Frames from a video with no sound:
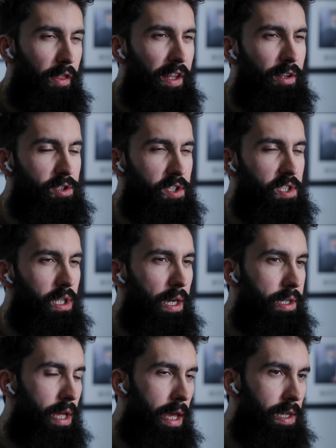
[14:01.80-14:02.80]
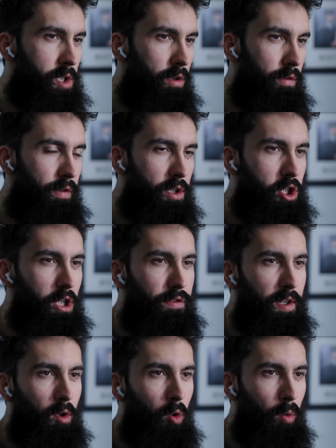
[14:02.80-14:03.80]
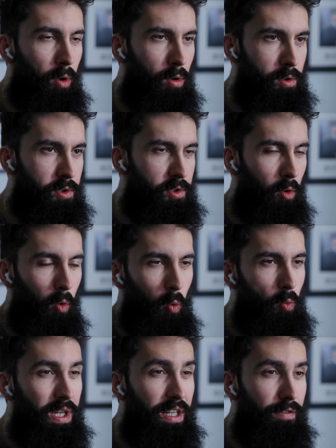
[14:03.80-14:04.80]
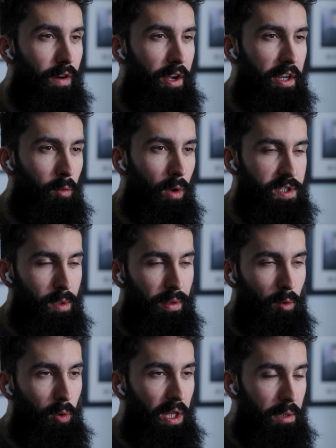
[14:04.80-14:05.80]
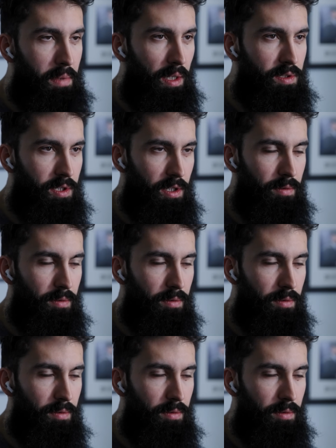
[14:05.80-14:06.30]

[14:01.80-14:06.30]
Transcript: I think there's a slight case of shifting goalposts or redefining what something really means